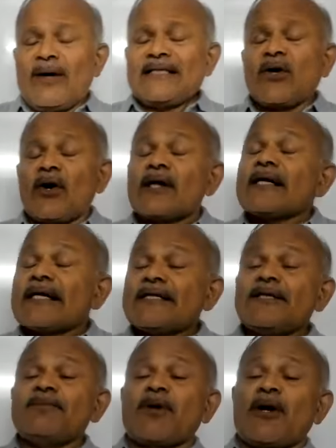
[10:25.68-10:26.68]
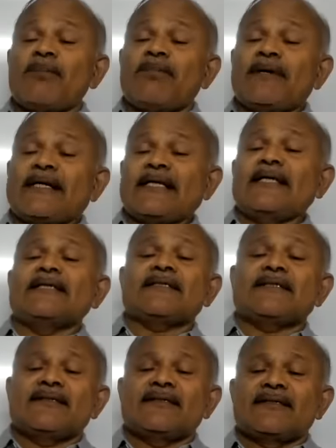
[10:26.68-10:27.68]
What is colligative
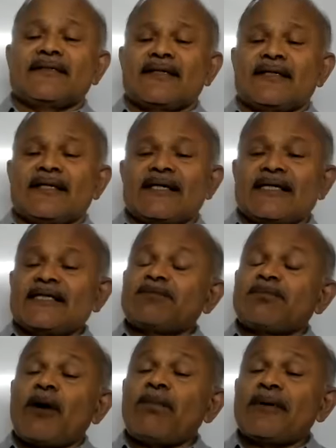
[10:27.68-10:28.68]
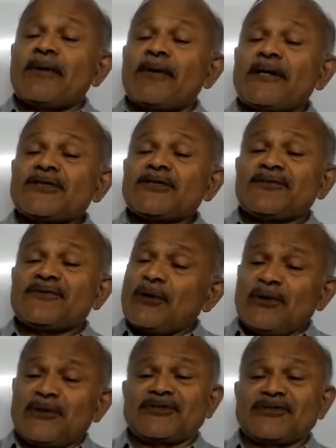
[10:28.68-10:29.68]
properties? It is properties of
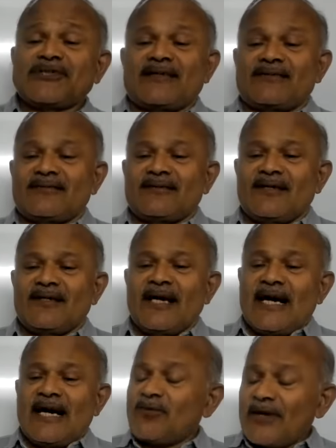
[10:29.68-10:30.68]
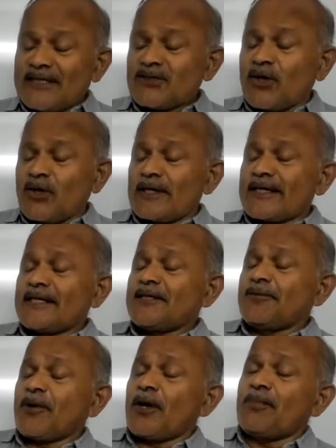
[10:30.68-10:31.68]
solution. And what is
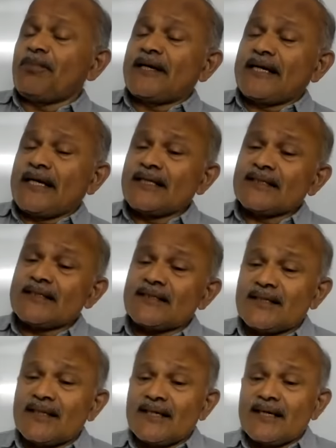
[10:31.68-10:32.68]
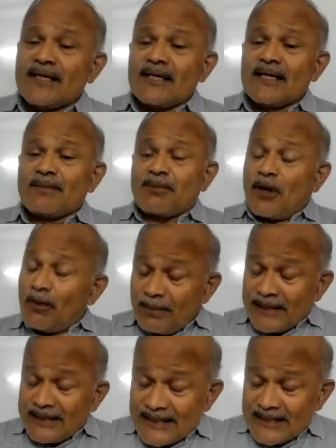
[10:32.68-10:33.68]
colligative properties?
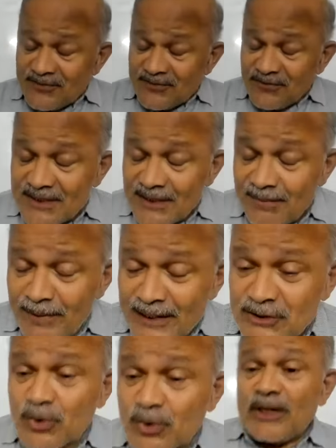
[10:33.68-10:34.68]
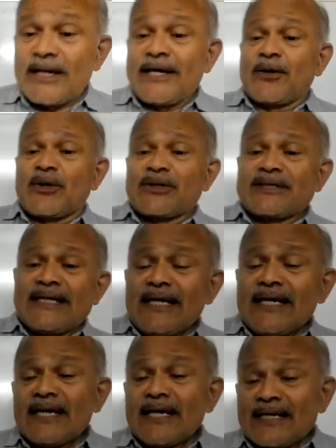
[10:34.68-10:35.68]
Properties which depends only on
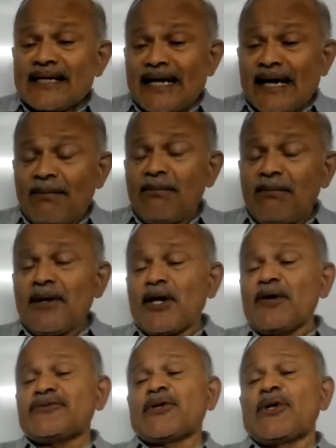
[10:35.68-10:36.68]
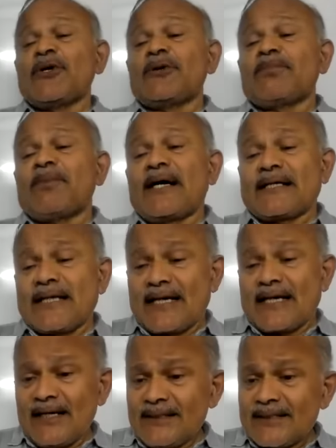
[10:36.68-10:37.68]
the number of solute
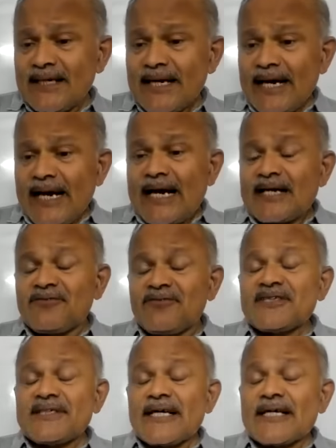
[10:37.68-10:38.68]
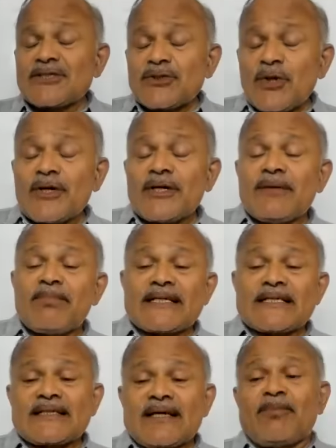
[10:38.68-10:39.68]
particles and which does not
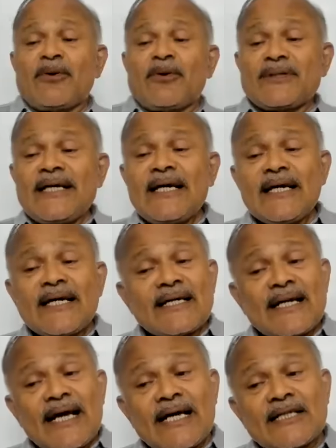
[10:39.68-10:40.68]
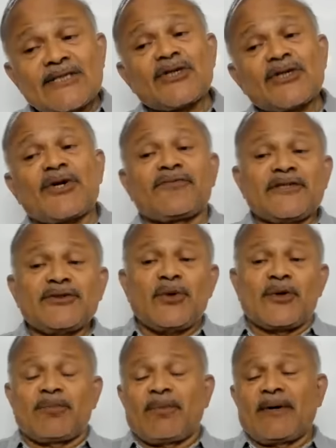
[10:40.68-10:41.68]
depends upon the nature of the
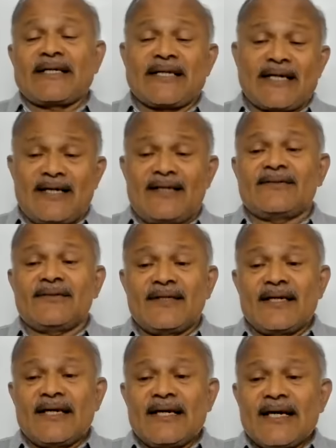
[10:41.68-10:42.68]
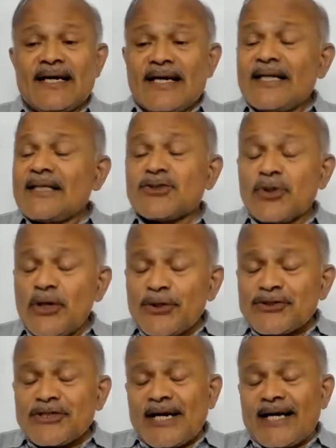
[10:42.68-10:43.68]
solute particle. In
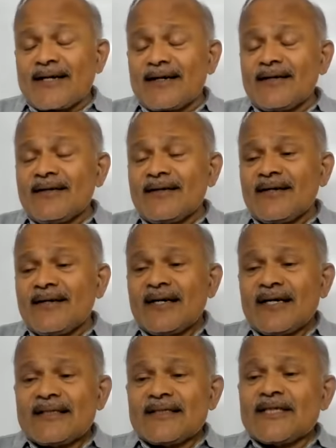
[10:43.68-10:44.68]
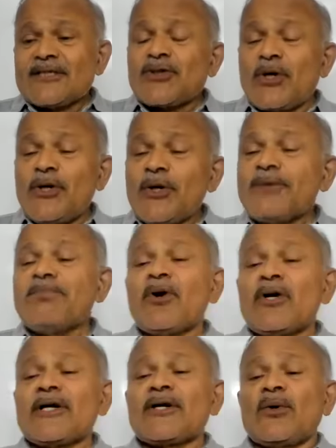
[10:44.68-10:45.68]
solution, the solute
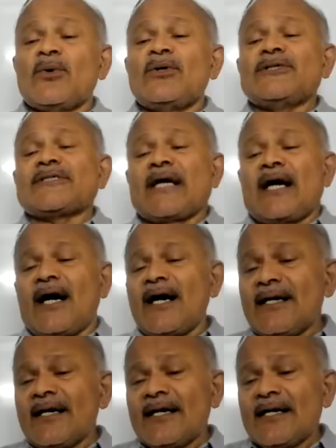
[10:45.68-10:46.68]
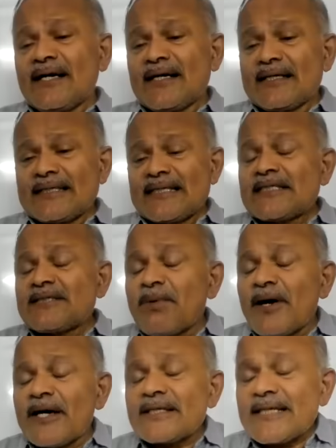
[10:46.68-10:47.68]
molecules are
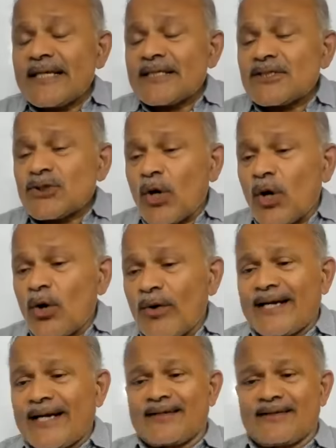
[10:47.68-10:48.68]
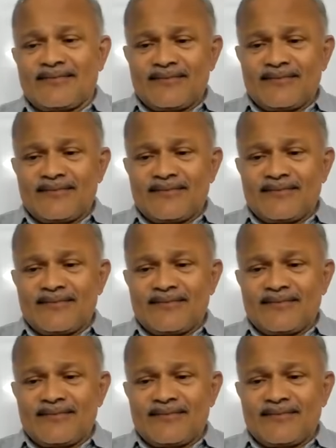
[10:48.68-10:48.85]
dispersed in solvent